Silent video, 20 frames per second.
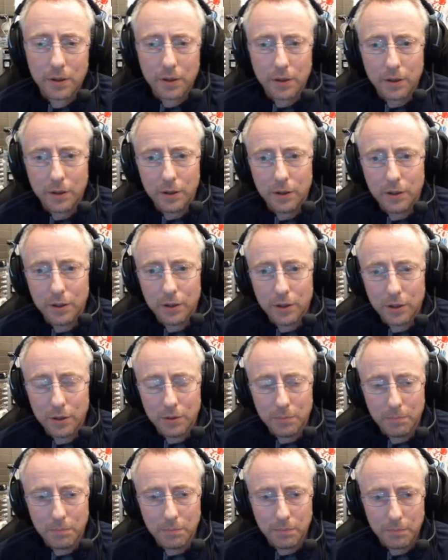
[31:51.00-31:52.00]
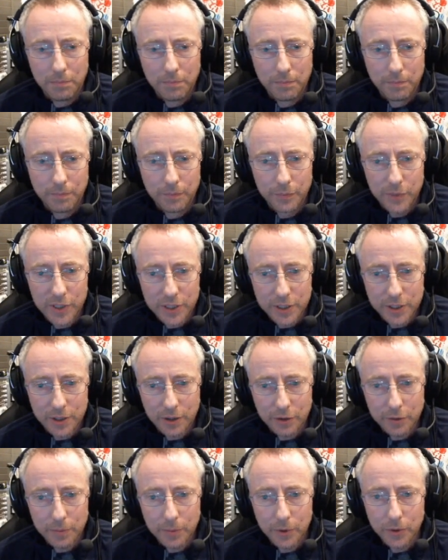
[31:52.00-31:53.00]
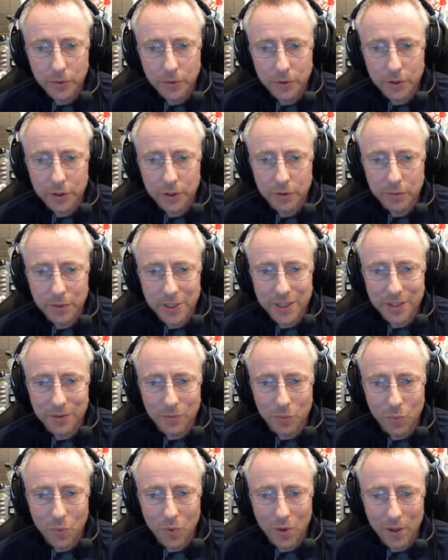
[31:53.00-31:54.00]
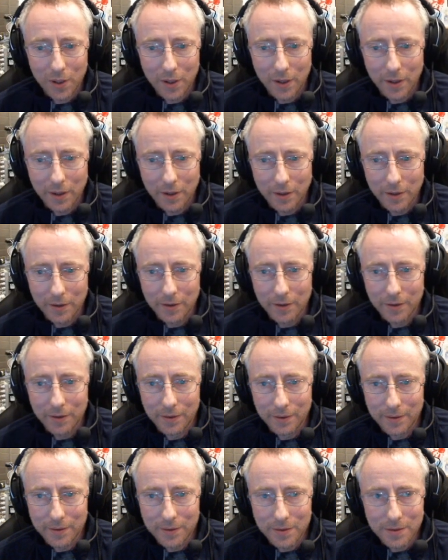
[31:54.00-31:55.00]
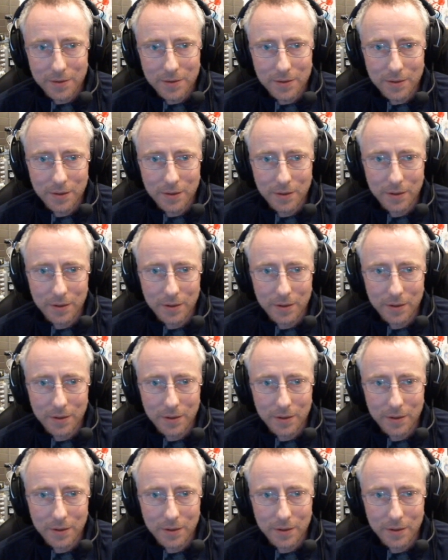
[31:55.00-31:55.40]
the stealth modes. And the reason why is,